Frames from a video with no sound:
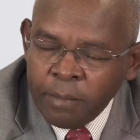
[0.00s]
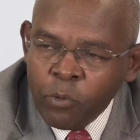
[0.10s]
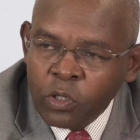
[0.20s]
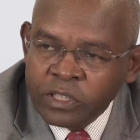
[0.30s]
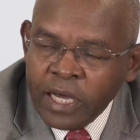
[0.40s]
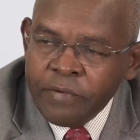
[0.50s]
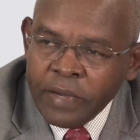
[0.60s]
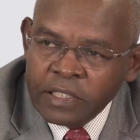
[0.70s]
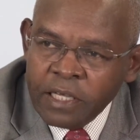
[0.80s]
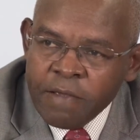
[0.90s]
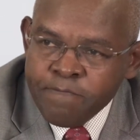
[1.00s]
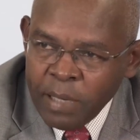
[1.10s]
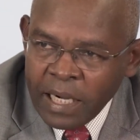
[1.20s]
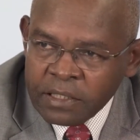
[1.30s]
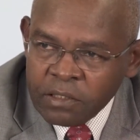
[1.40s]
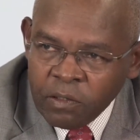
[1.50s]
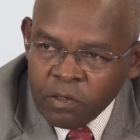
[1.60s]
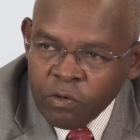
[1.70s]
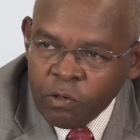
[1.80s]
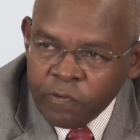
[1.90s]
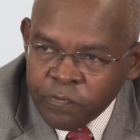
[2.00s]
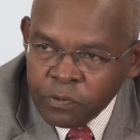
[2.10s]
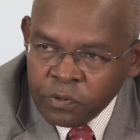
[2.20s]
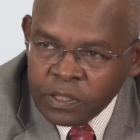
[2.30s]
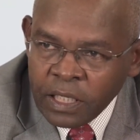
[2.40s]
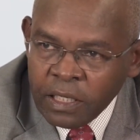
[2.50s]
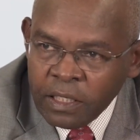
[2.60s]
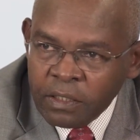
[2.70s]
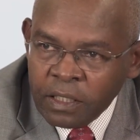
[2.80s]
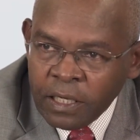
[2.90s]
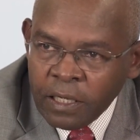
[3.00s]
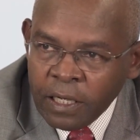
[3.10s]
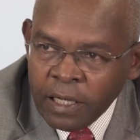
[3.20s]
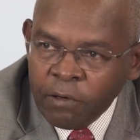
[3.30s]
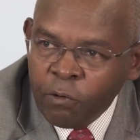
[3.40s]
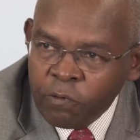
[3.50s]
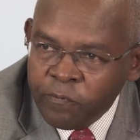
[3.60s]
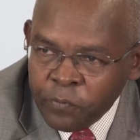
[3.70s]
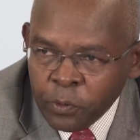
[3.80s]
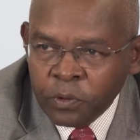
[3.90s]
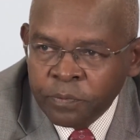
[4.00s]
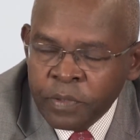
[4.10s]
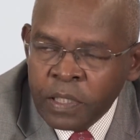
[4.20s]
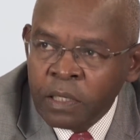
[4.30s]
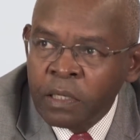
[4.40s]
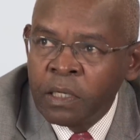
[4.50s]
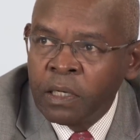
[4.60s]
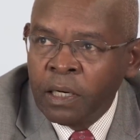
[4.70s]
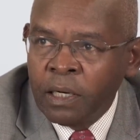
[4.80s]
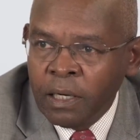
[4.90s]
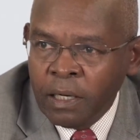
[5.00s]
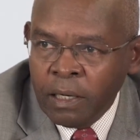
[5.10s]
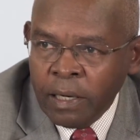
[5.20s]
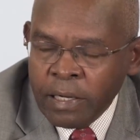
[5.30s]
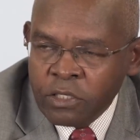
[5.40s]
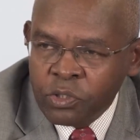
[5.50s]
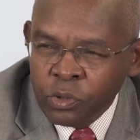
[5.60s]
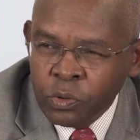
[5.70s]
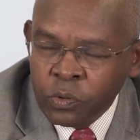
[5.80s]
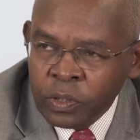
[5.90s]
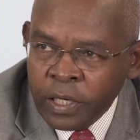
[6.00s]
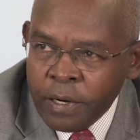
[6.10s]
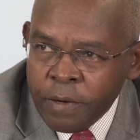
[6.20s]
more direct impact on non-food and non-fuel. And so